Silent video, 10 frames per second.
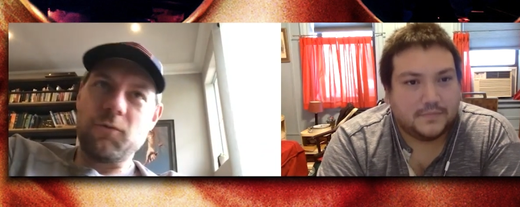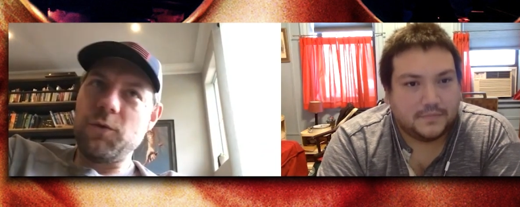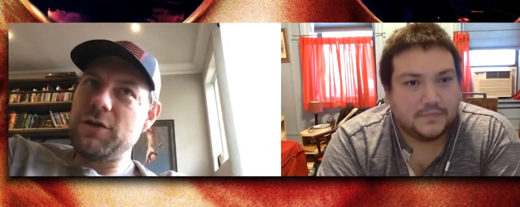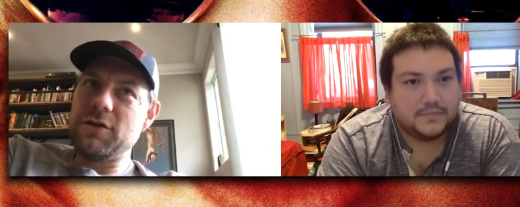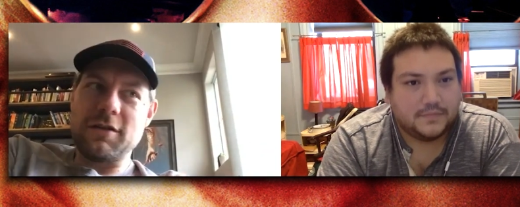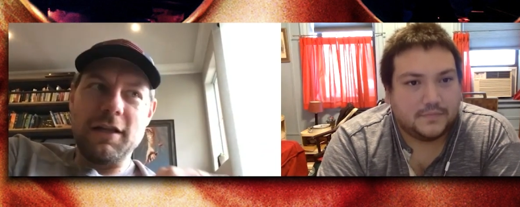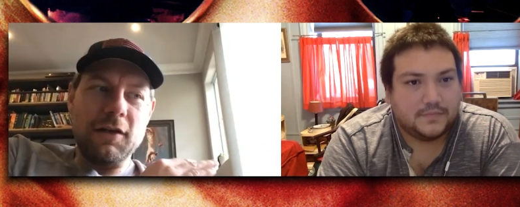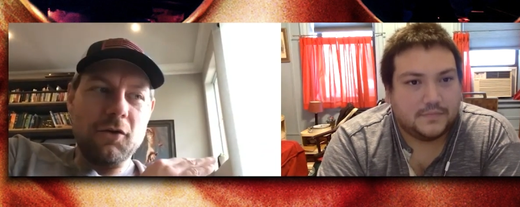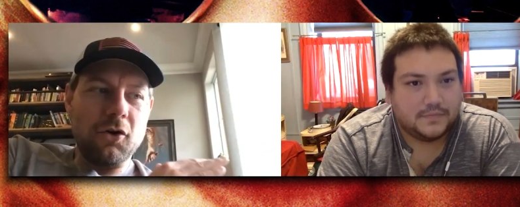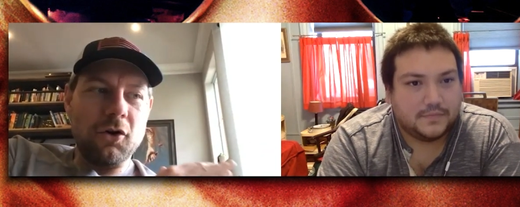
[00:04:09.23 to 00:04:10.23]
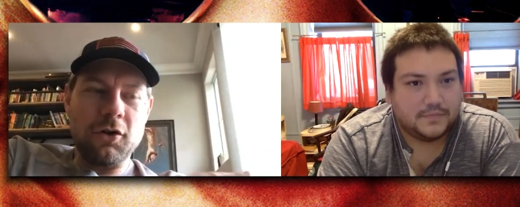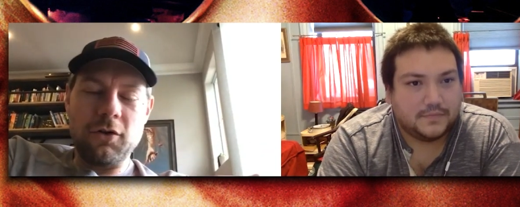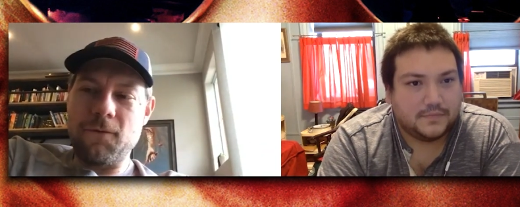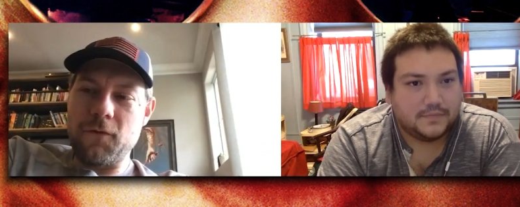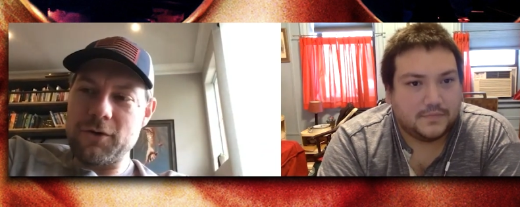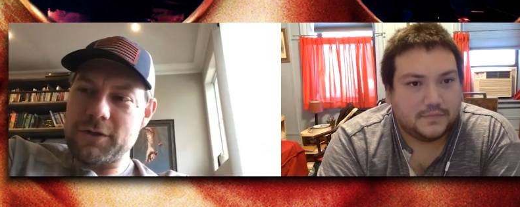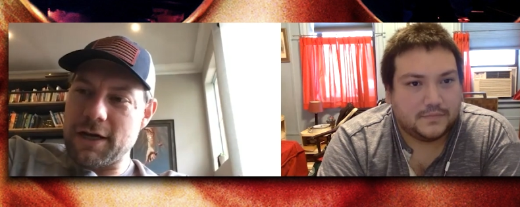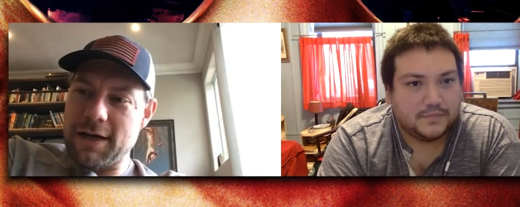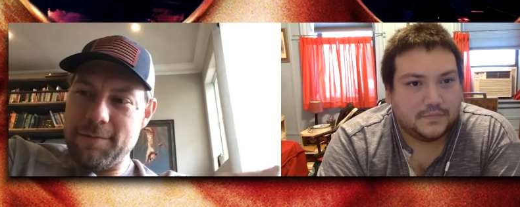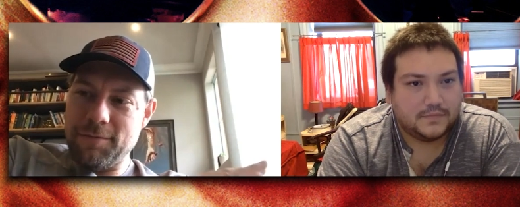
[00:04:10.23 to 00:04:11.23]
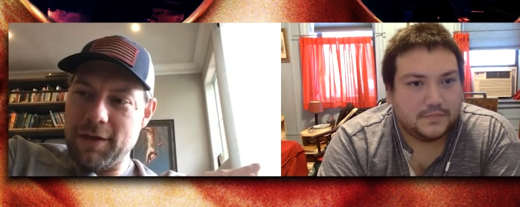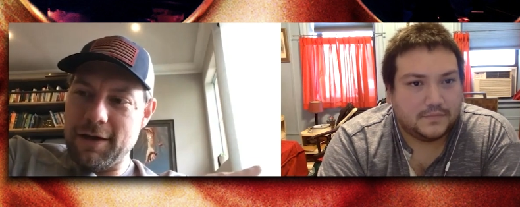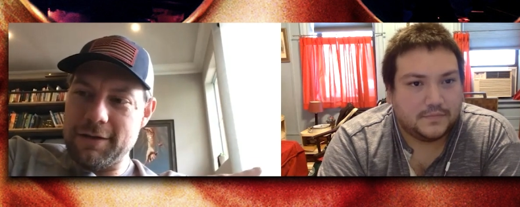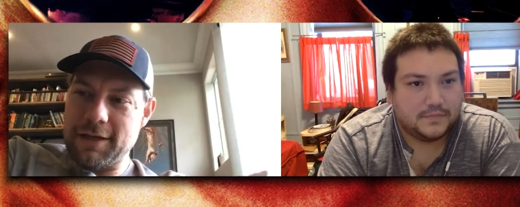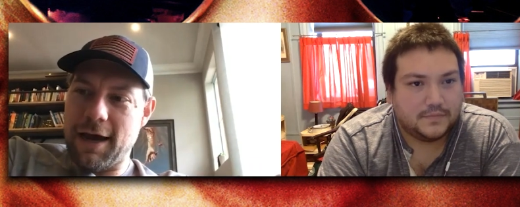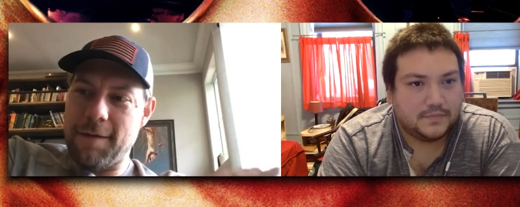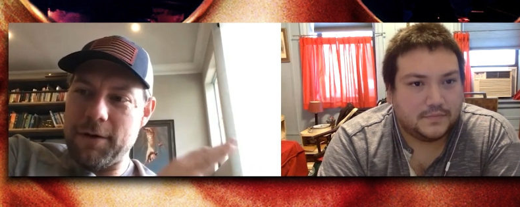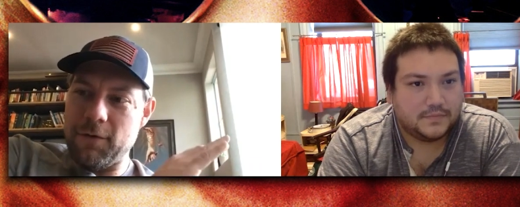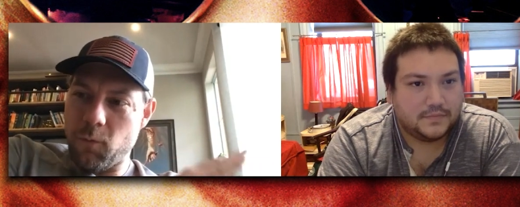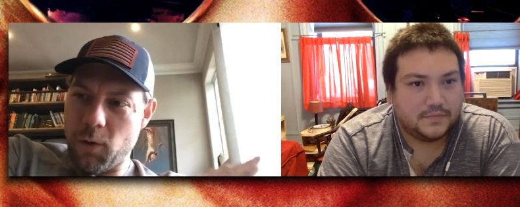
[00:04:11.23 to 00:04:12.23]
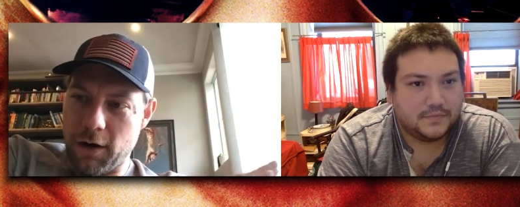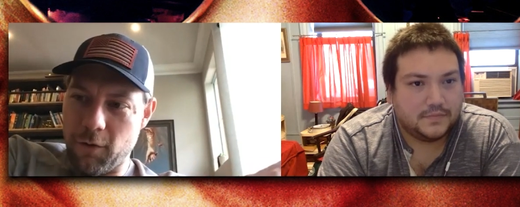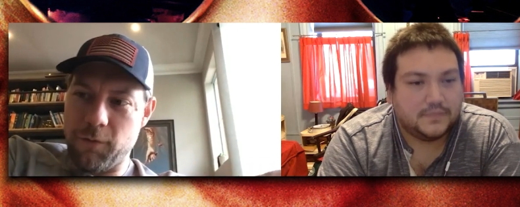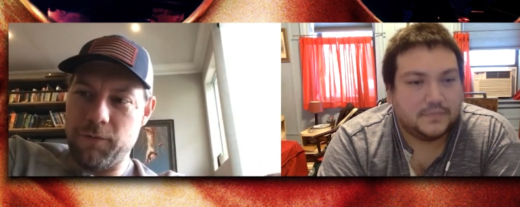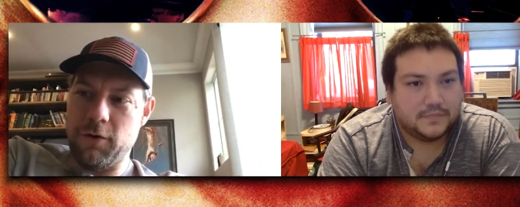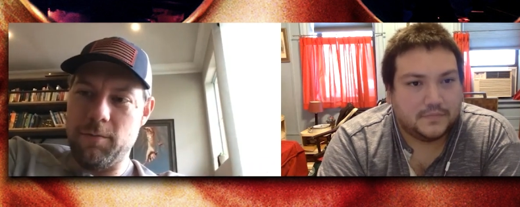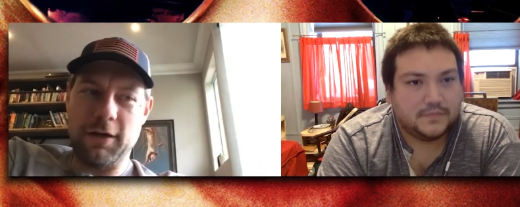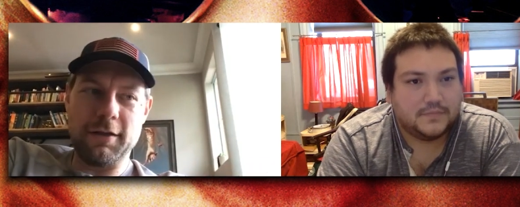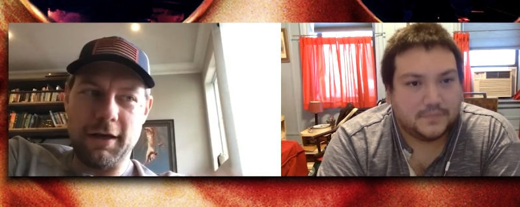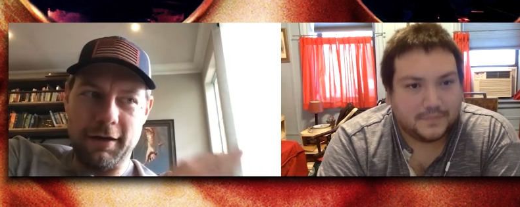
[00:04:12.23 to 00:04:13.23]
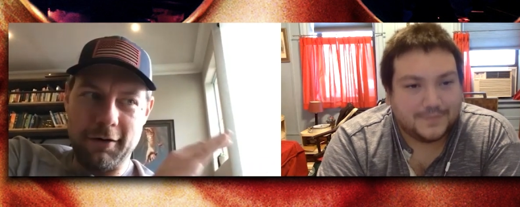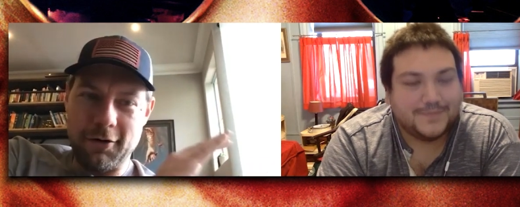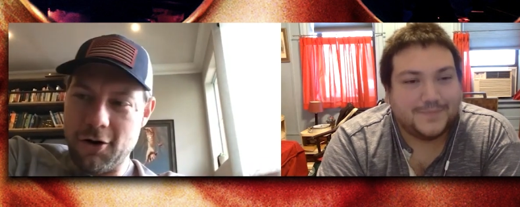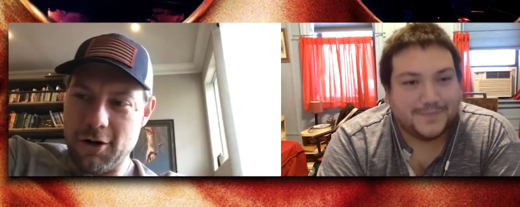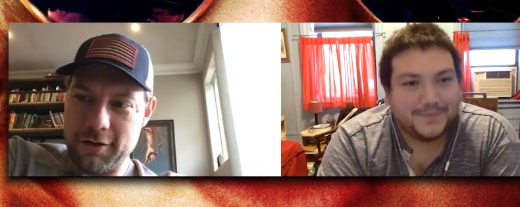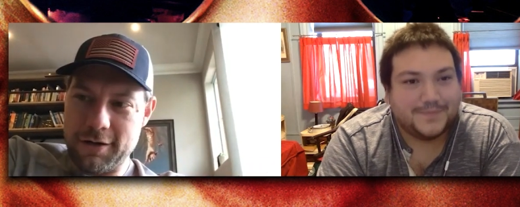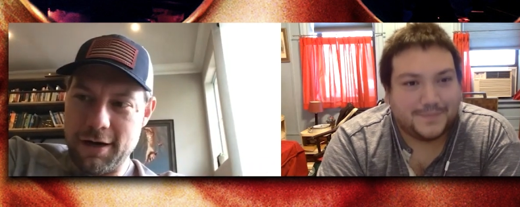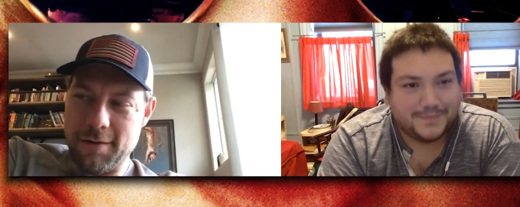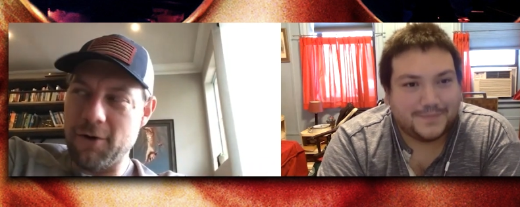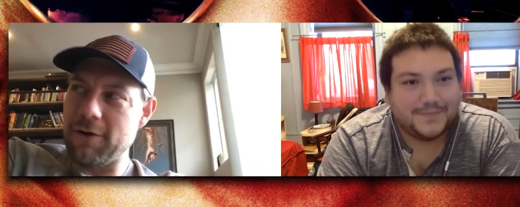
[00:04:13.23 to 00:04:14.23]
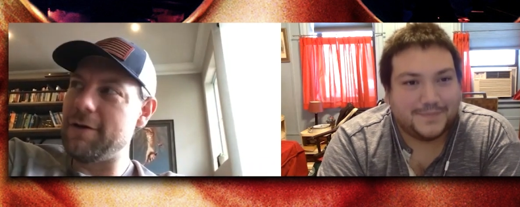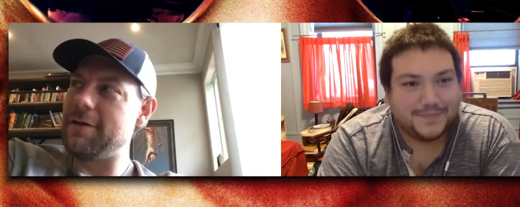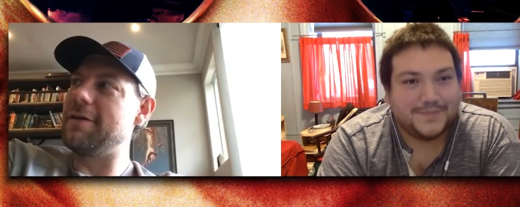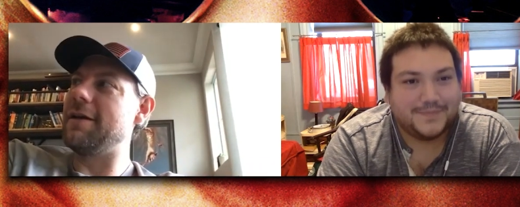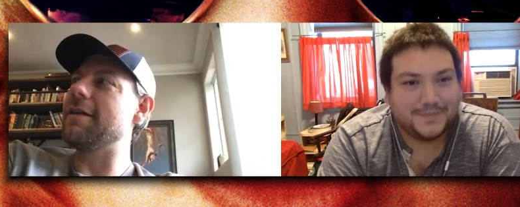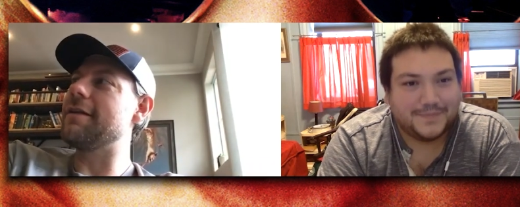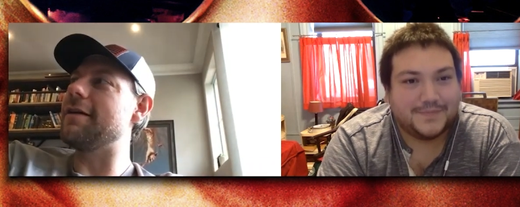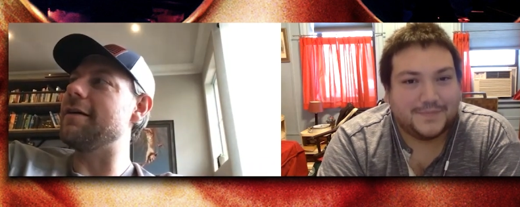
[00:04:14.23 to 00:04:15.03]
Speaker 1: we just let all the first time things happen while we're filming, like on camera. And,